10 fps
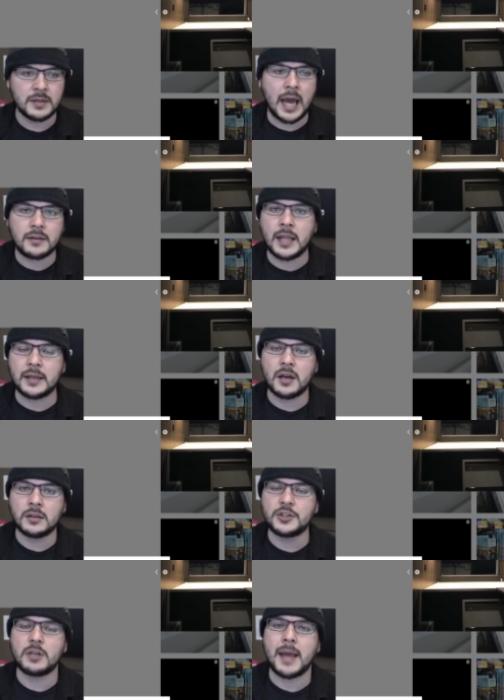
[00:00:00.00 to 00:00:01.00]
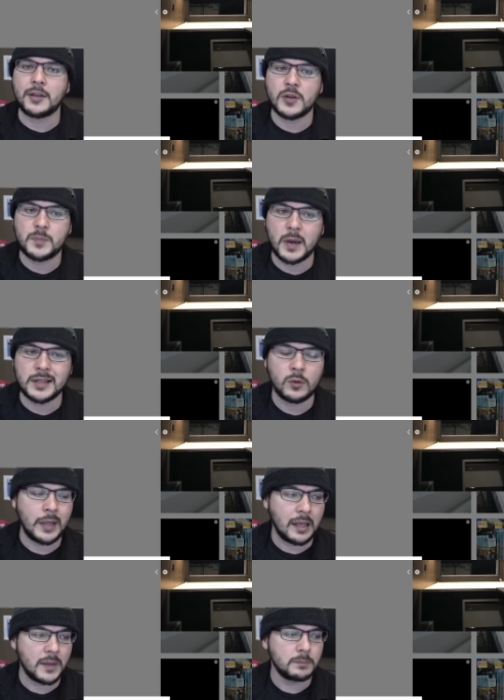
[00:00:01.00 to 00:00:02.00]
not like a legit mattress because I don't
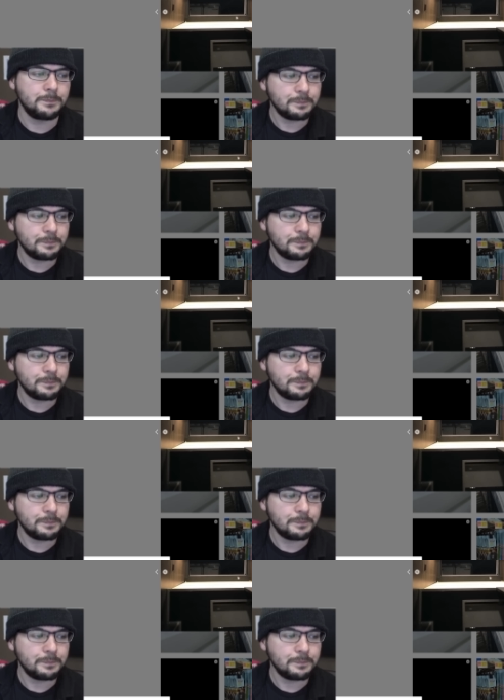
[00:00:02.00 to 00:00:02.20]
like them.